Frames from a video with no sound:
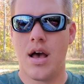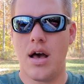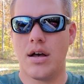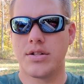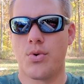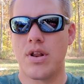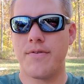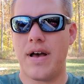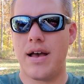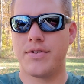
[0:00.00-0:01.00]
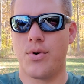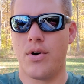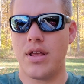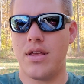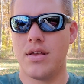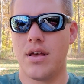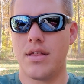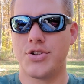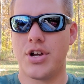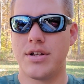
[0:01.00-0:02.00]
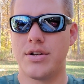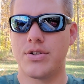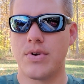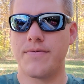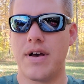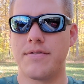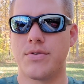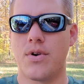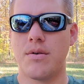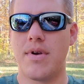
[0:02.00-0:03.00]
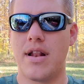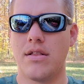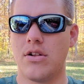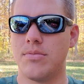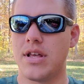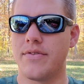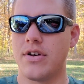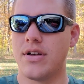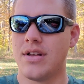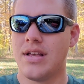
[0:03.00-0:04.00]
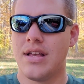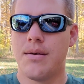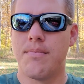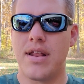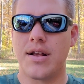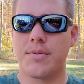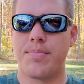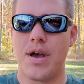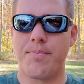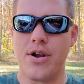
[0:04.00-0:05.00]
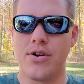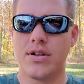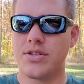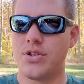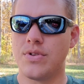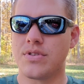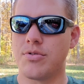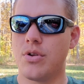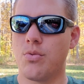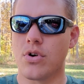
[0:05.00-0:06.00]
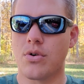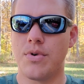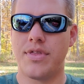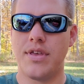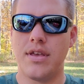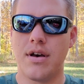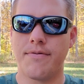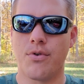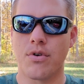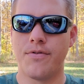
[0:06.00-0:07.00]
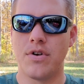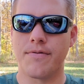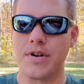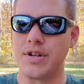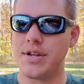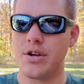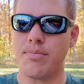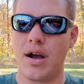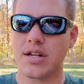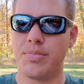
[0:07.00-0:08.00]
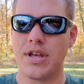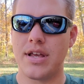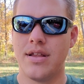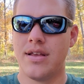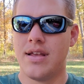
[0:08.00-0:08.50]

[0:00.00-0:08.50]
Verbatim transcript: Uh, 2520, uh, the John Deere 2520 made a little bit of a, made an appearance doing some good work with the uh, four foot Frontier box blade.